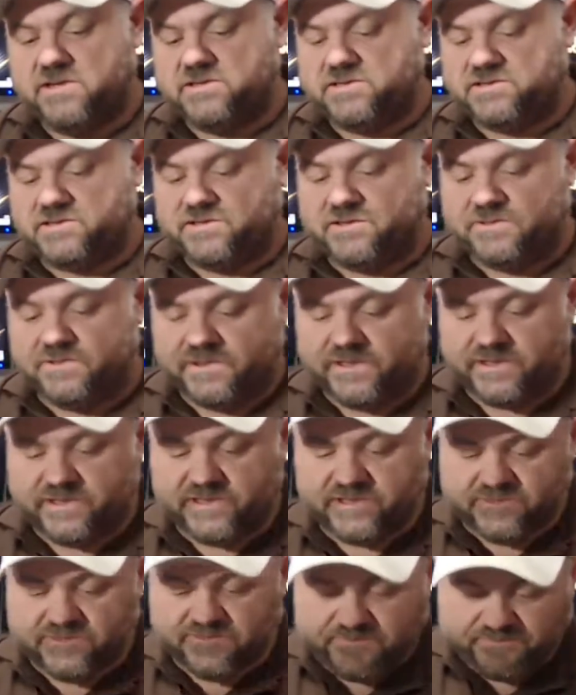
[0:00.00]
Still
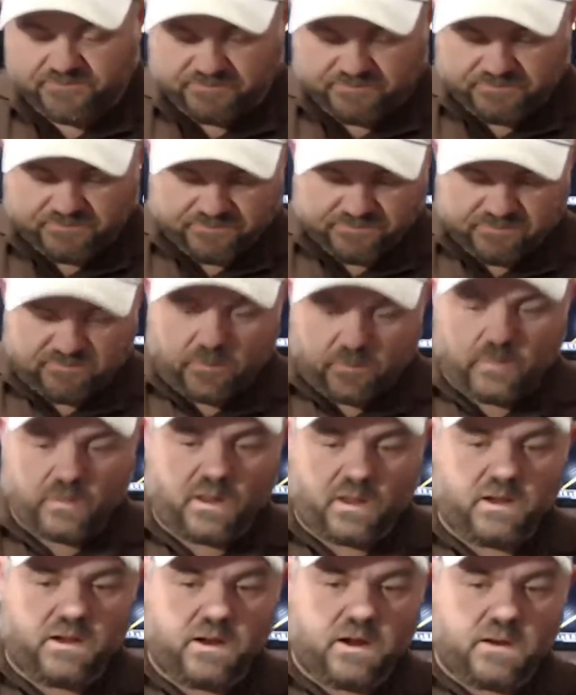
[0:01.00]
works.
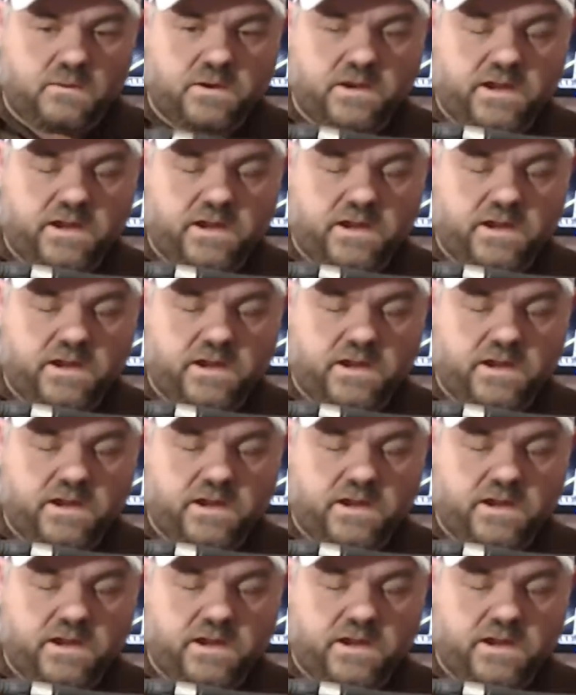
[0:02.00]
I run an